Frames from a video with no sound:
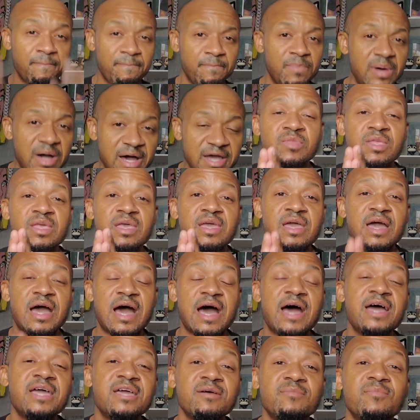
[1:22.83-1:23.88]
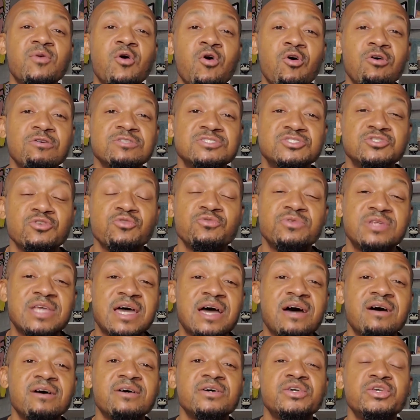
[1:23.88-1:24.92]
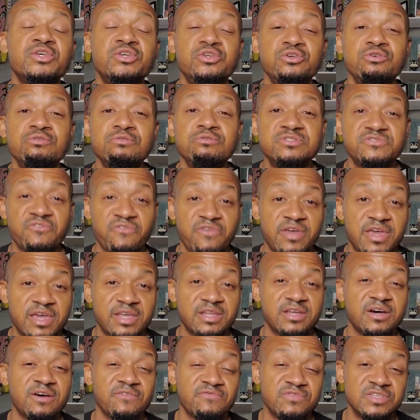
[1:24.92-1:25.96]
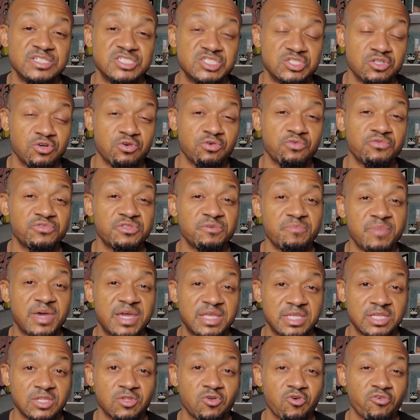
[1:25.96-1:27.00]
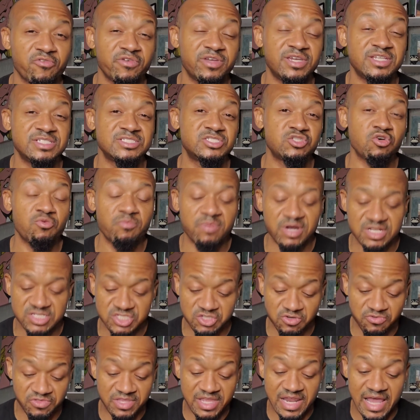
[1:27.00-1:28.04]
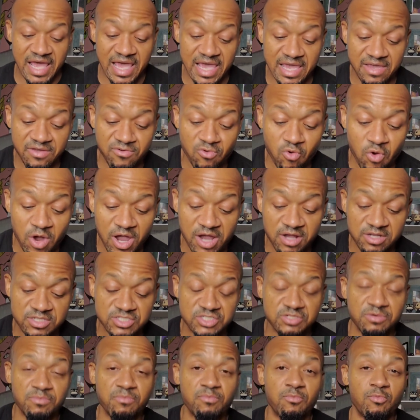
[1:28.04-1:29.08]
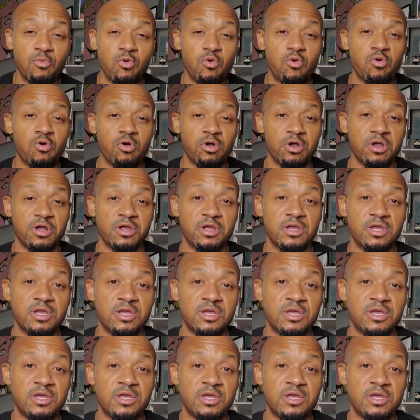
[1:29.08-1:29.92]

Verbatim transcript: But I am also now a huge fan of the show The Mandalorian. So much so that I acquired some more